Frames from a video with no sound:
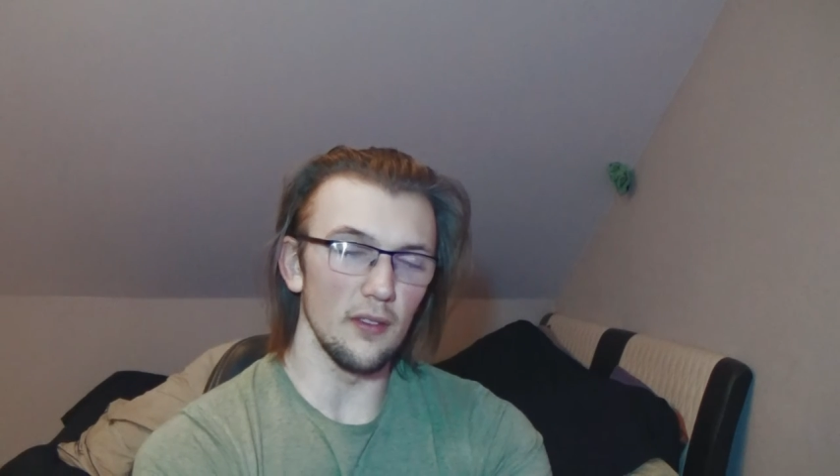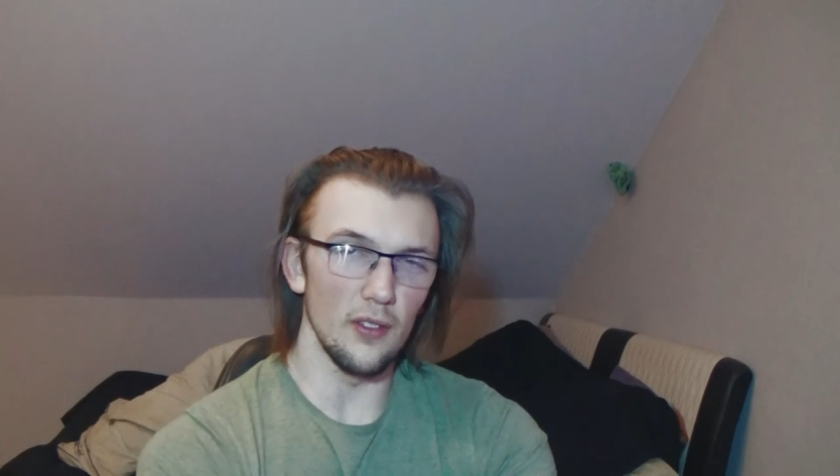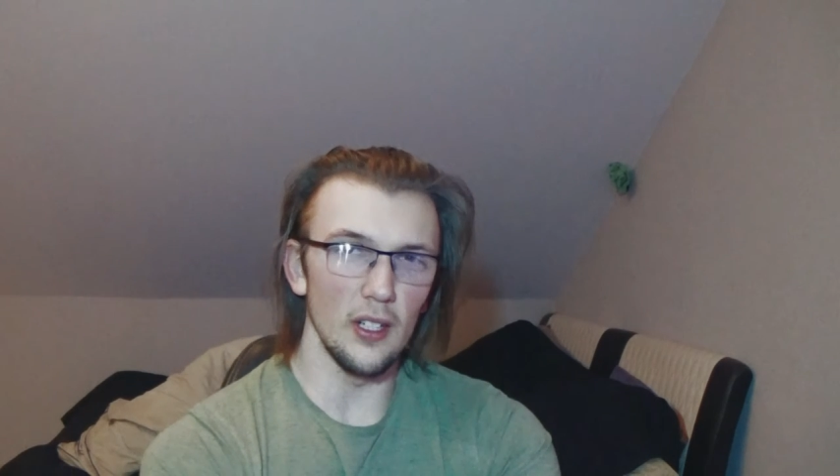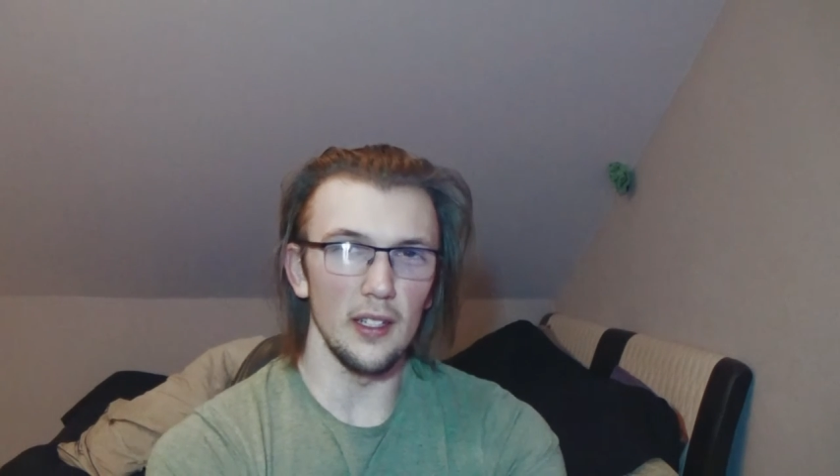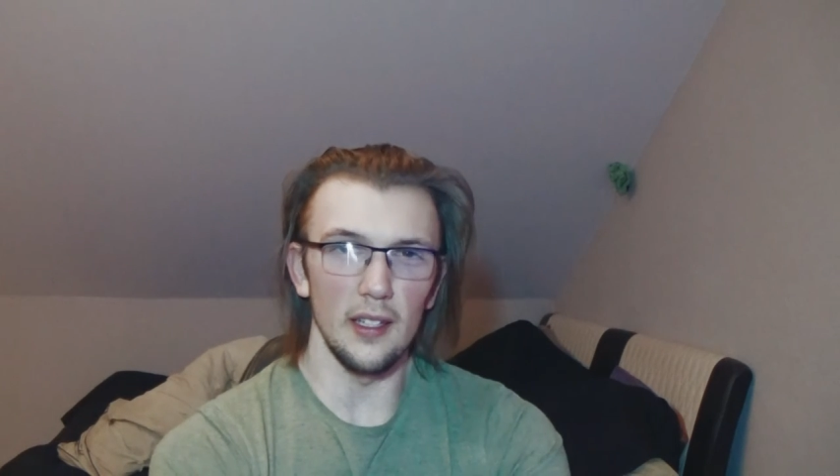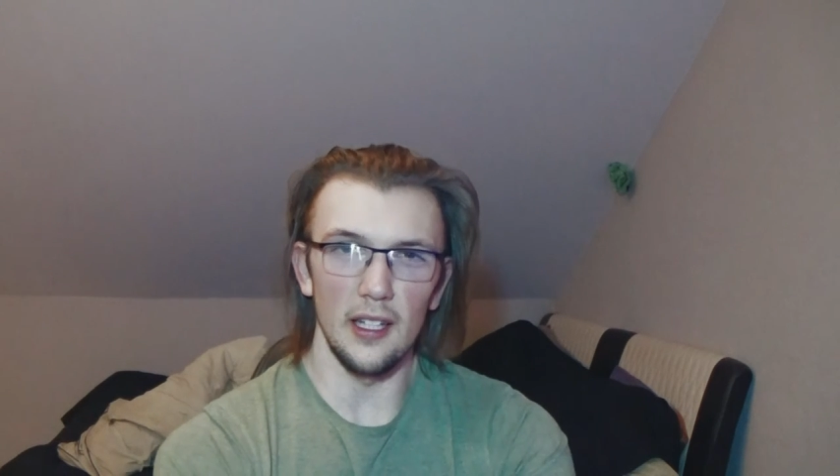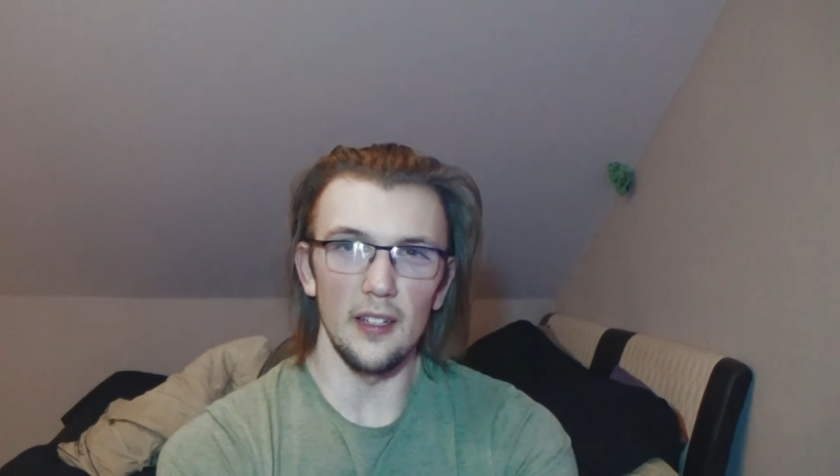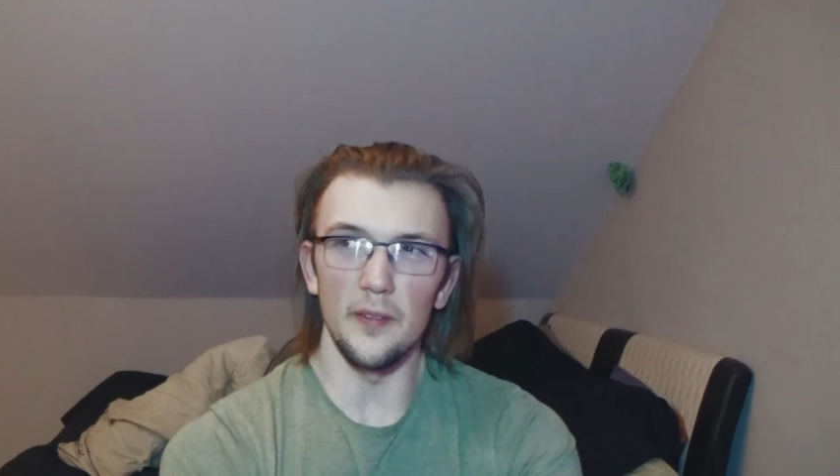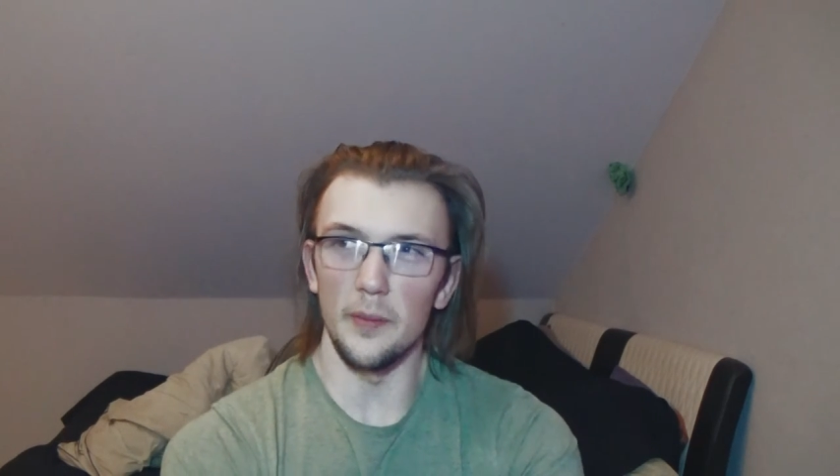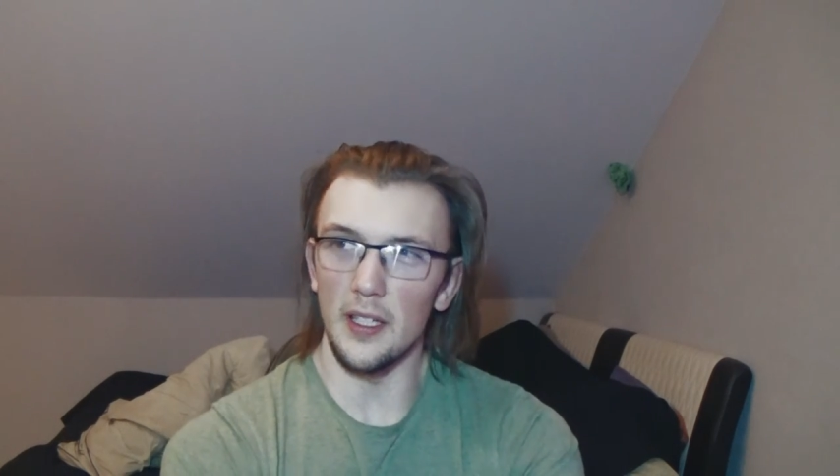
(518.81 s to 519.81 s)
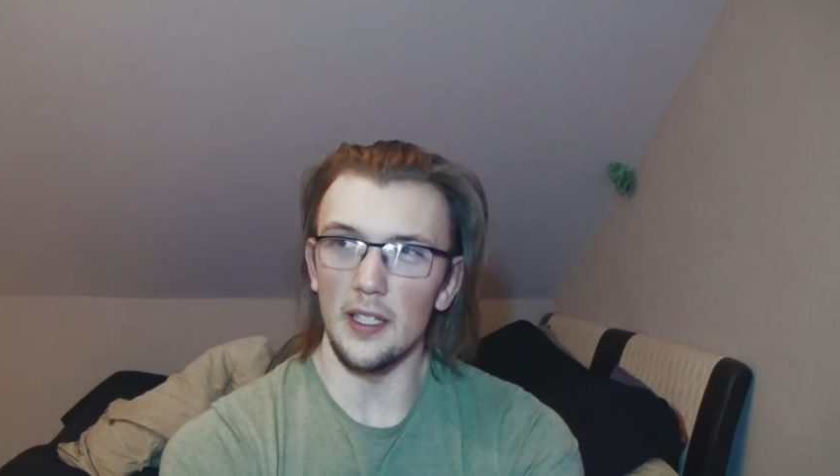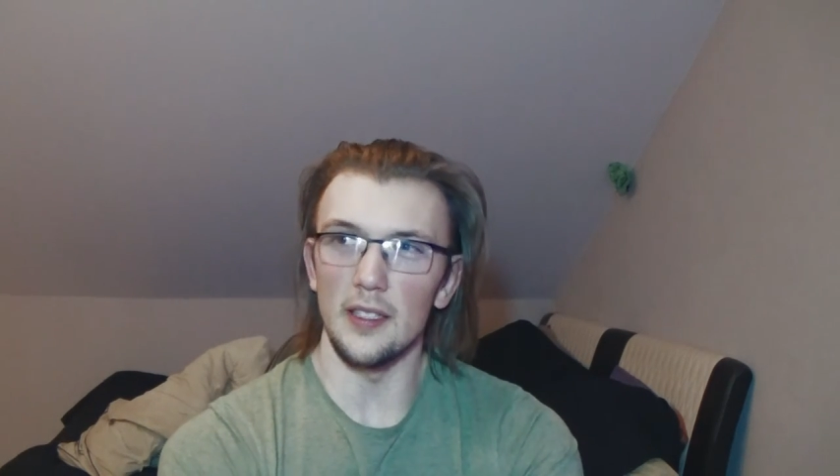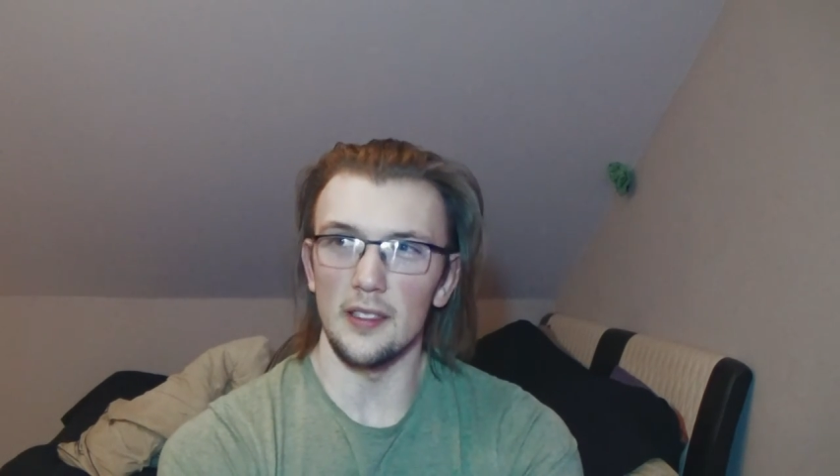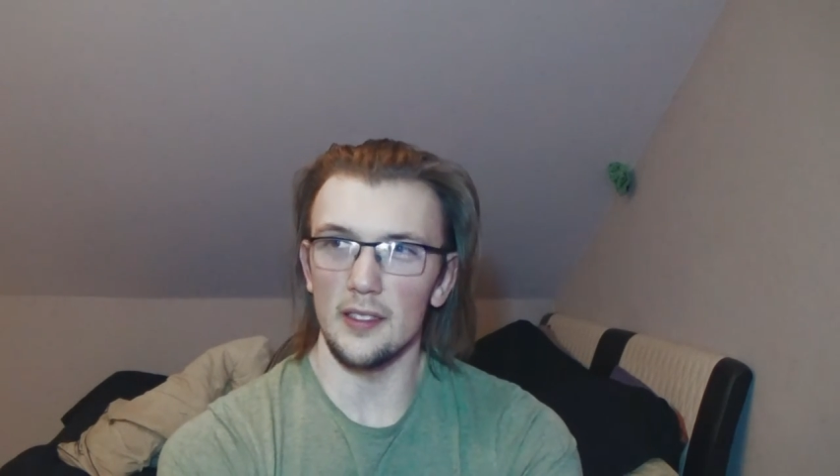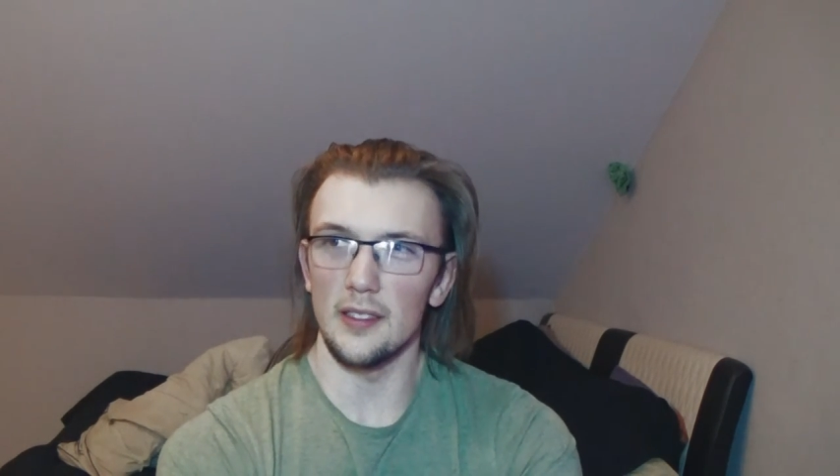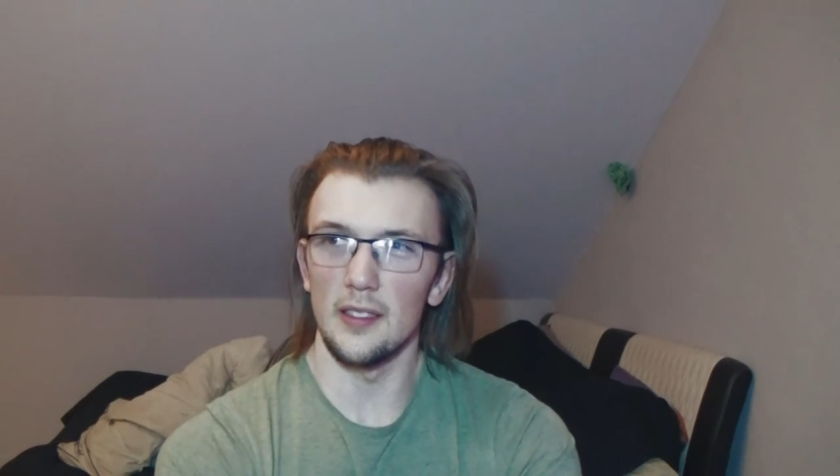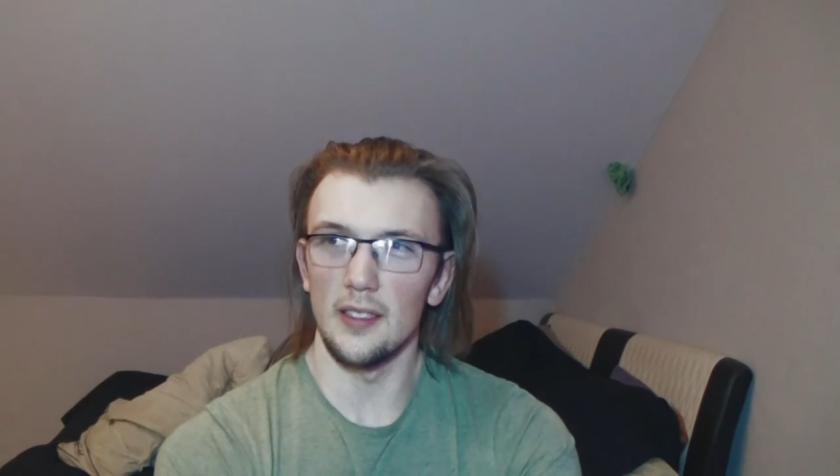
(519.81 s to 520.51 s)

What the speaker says: really love, because